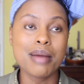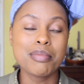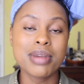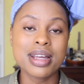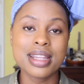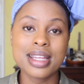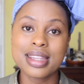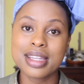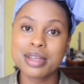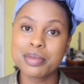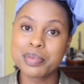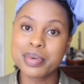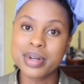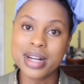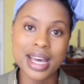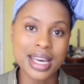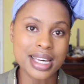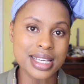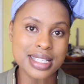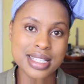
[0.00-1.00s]
but then the
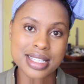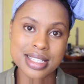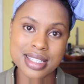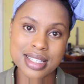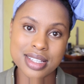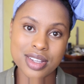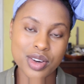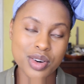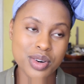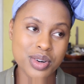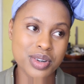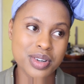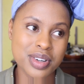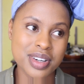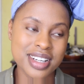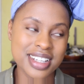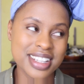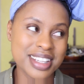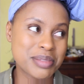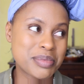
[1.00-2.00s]
price,
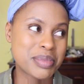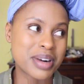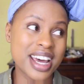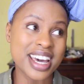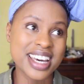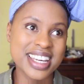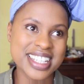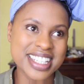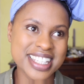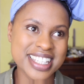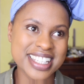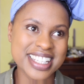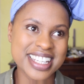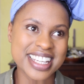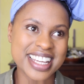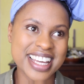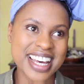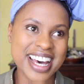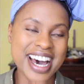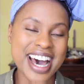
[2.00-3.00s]
the
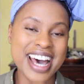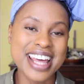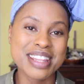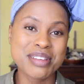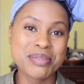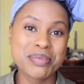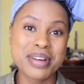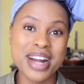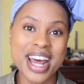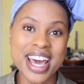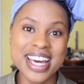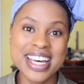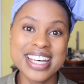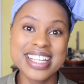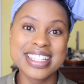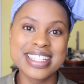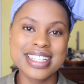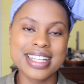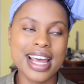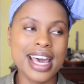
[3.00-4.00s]

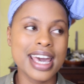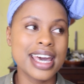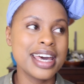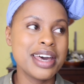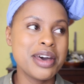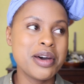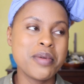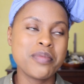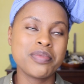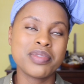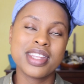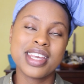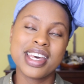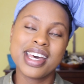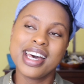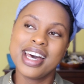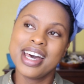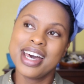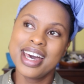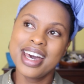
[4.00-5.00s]
price, like,
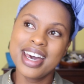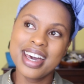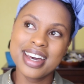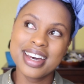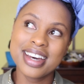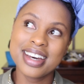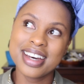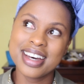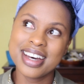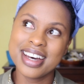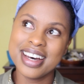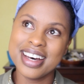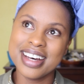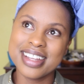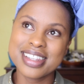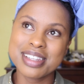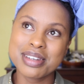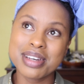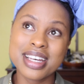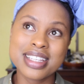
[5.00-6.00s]
hey,
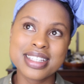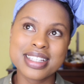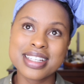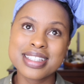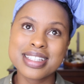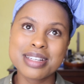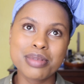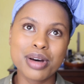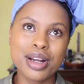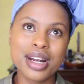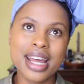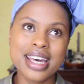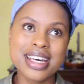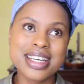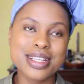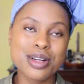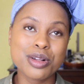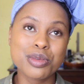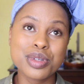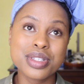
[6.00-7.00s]
it's about
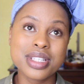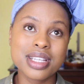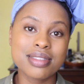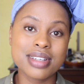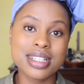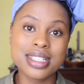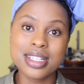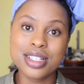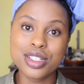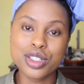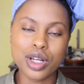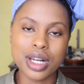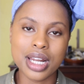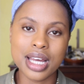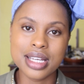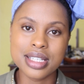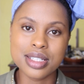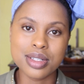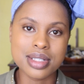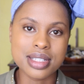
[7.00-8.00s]
like almost
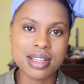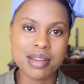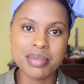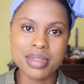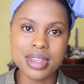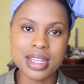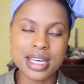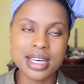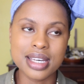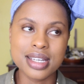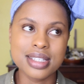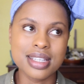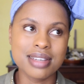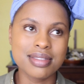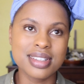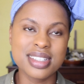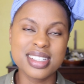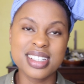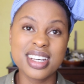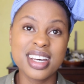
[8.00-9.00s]
$17 or something.
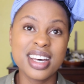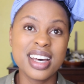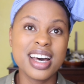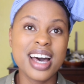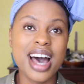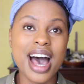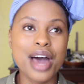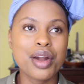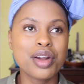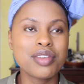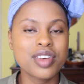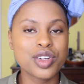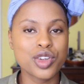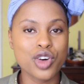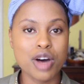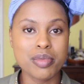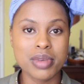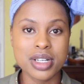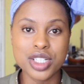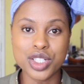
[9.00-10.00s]
70. I don't even
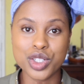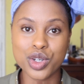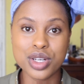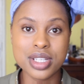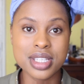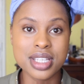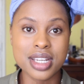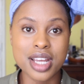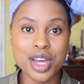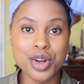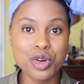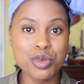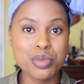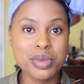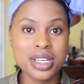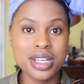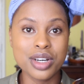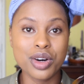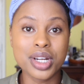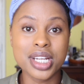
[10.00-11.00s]
know how much it costs in
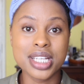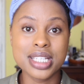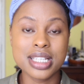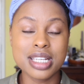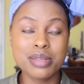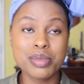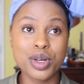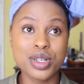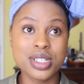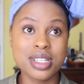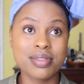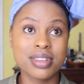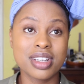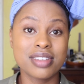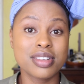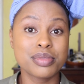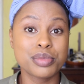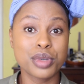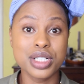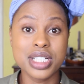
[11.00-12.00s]
Nairobi, honestly, because I've
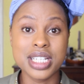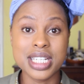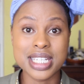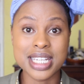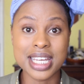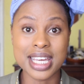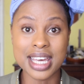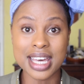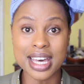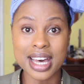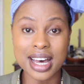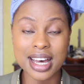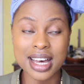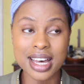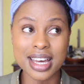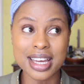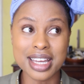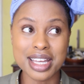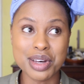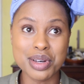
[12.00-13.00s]
never bought it here,
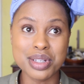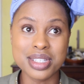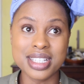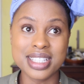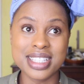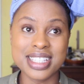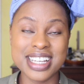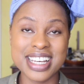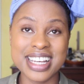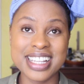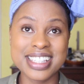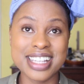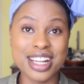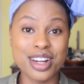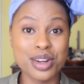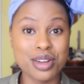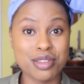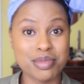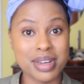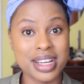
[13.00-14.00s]
because it's a
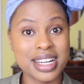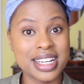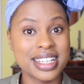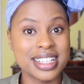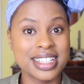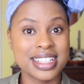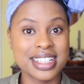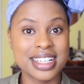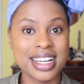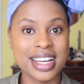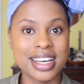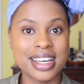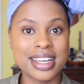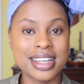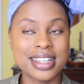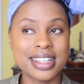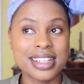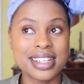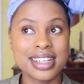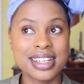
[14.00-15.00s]
lot of money. Like,